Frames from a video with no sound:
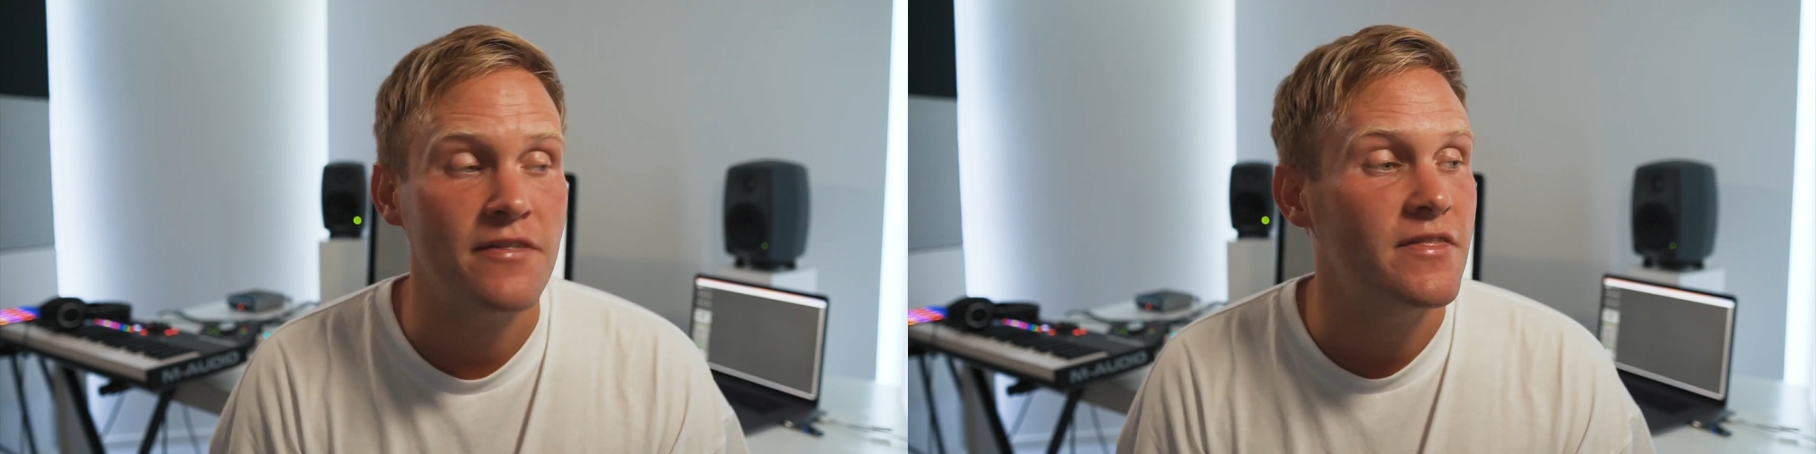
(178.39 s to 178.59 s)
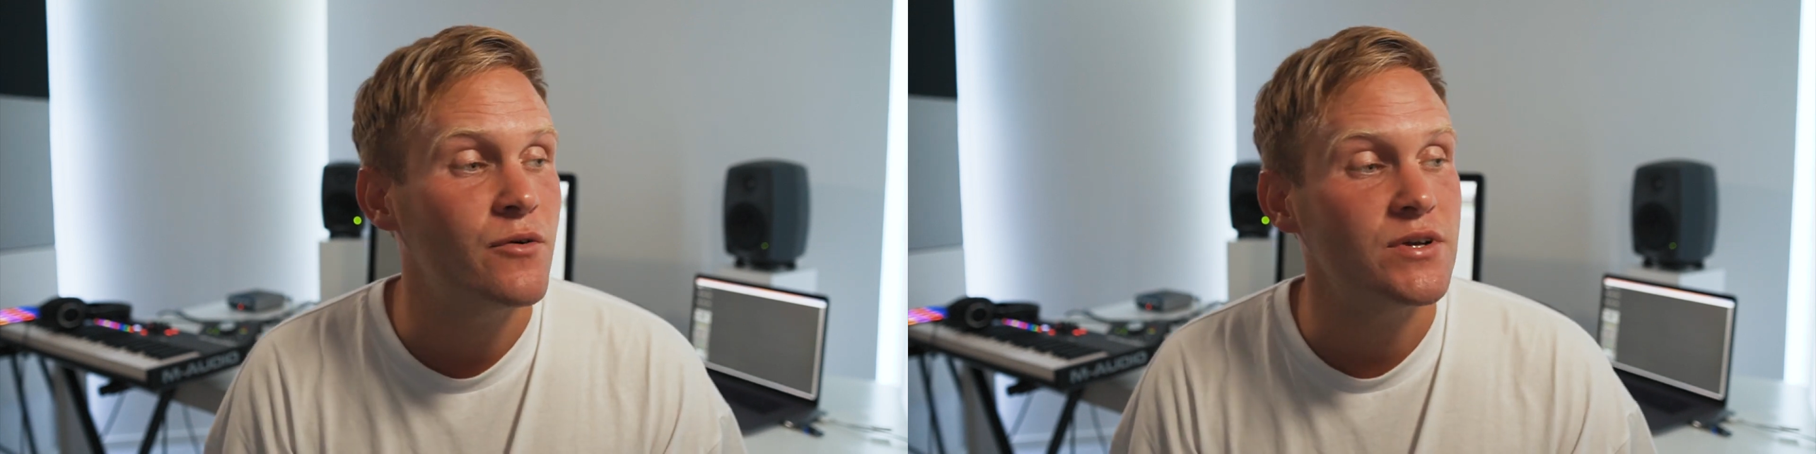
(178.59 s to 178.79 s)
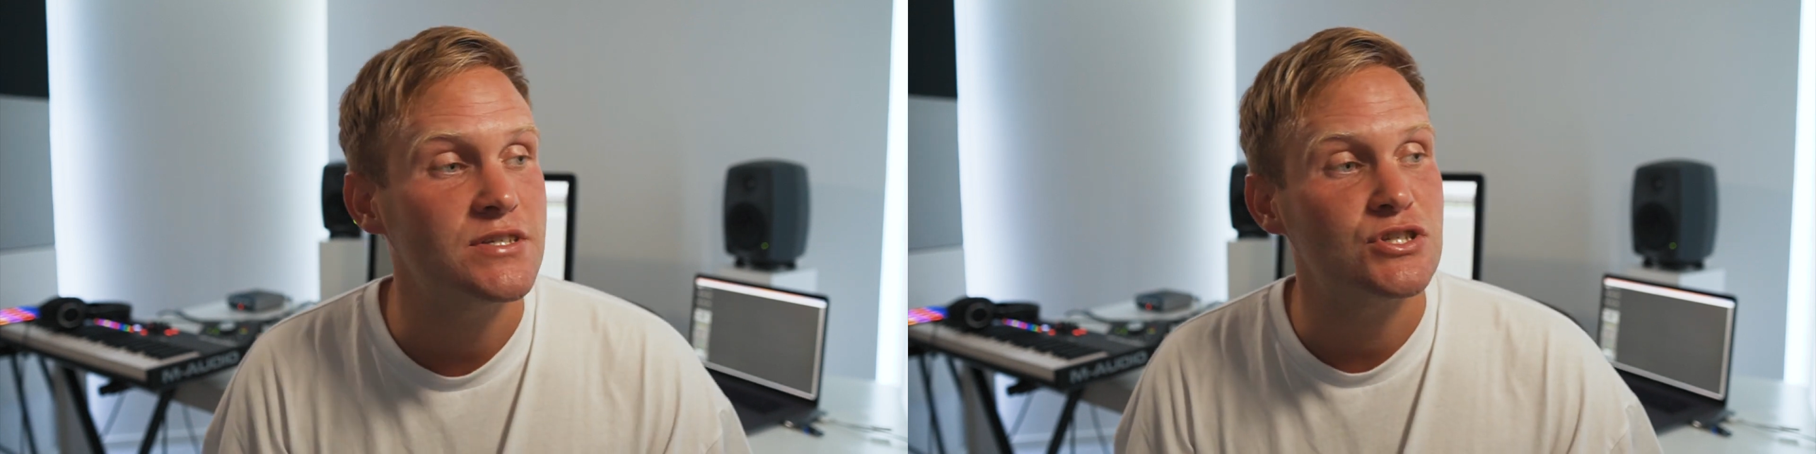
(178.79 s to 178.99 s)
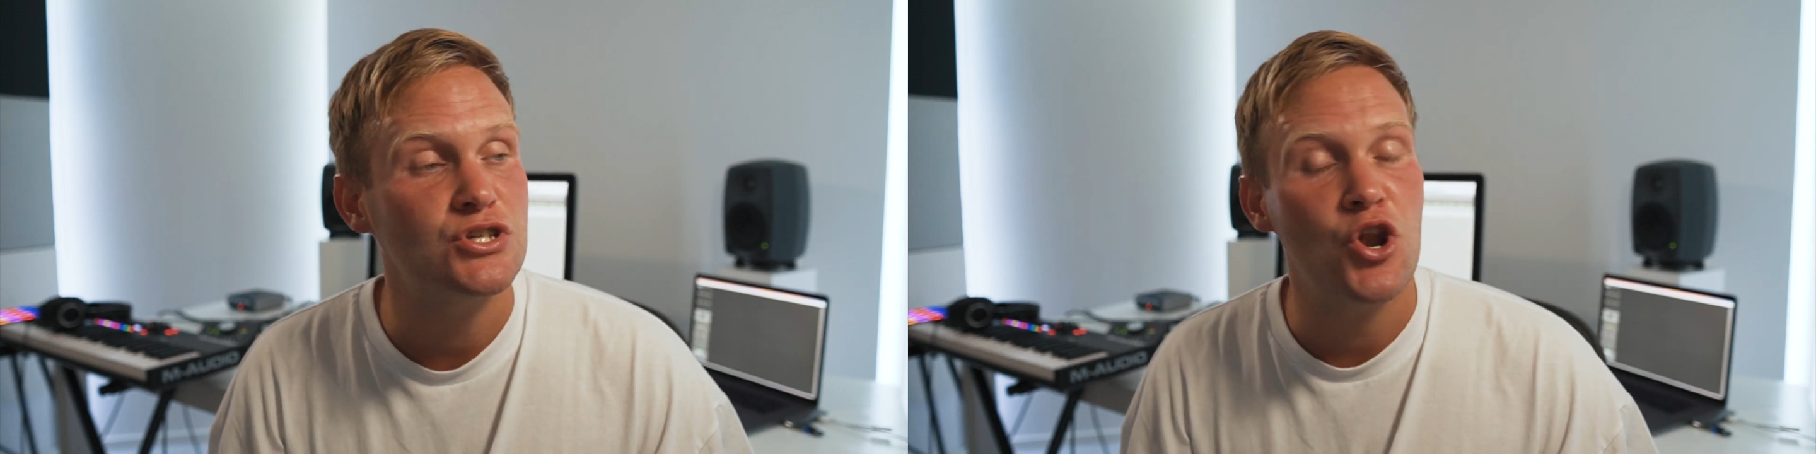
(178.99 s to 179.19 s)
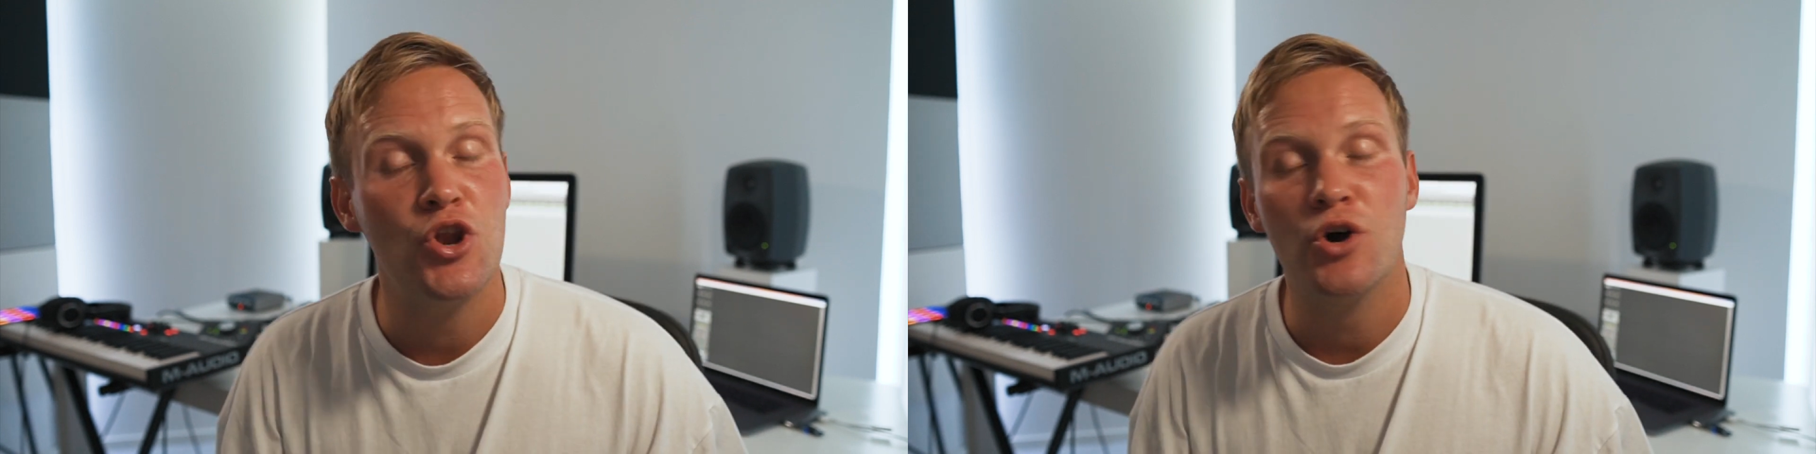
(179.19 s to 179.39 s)
there
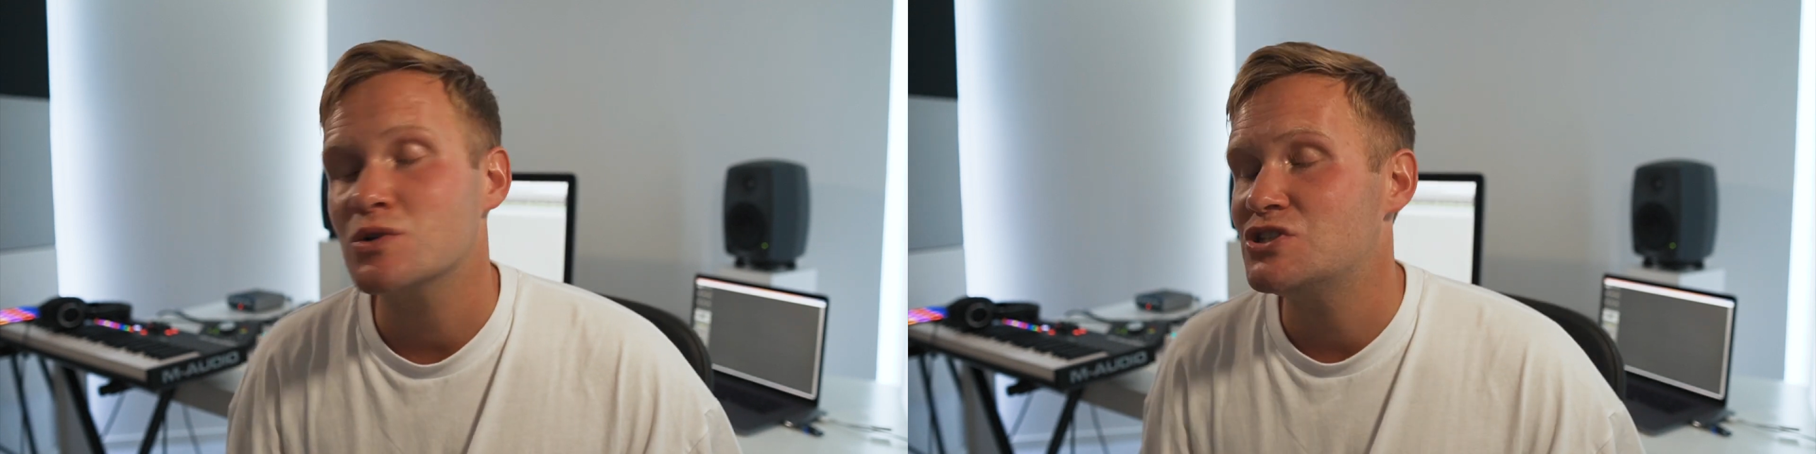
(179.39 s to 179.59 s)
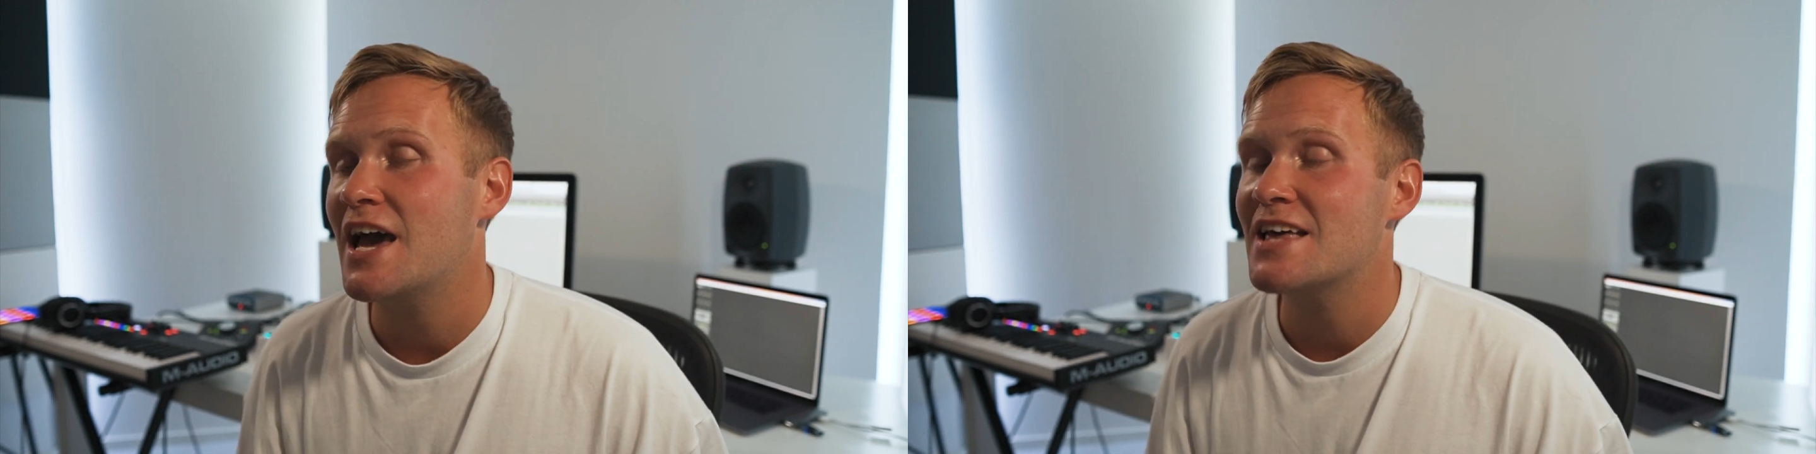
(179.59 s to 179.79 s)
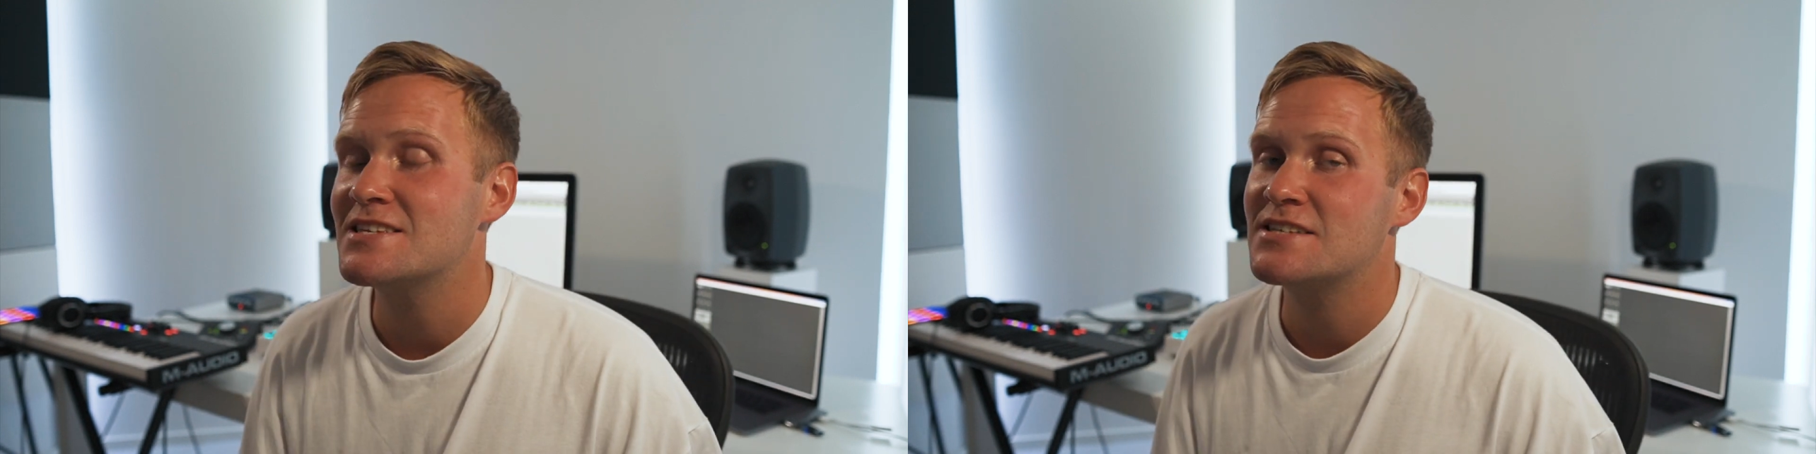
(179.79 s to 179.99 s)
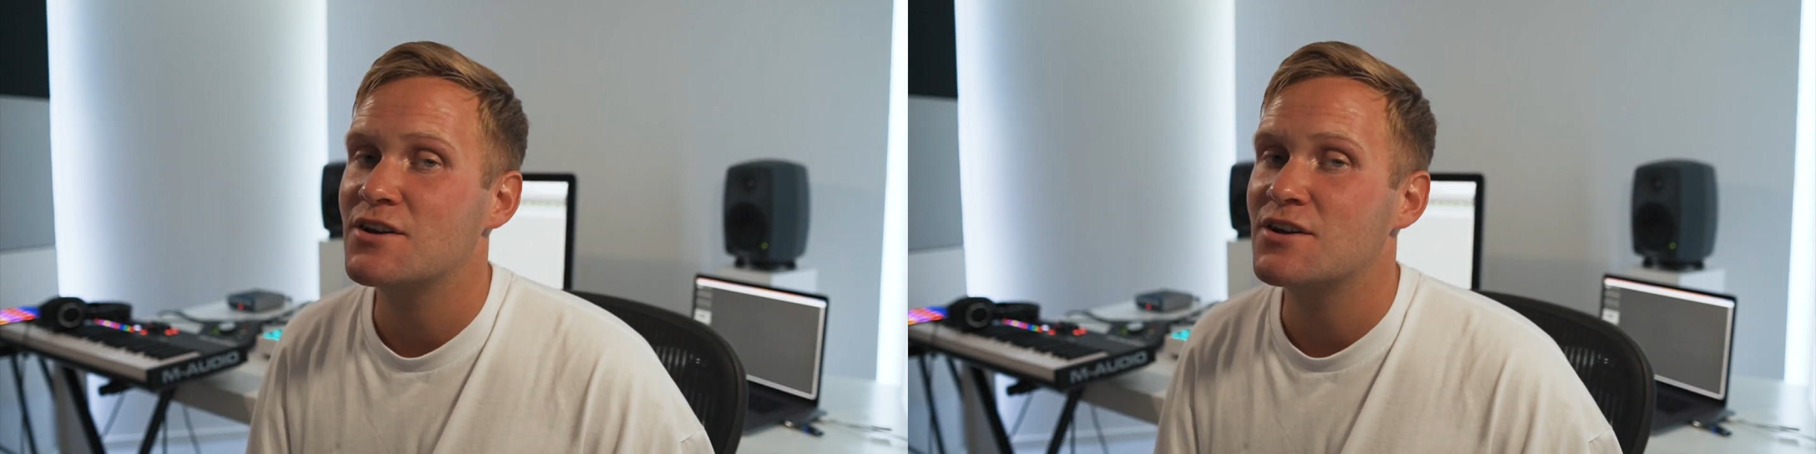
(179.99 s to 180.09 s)
is no chance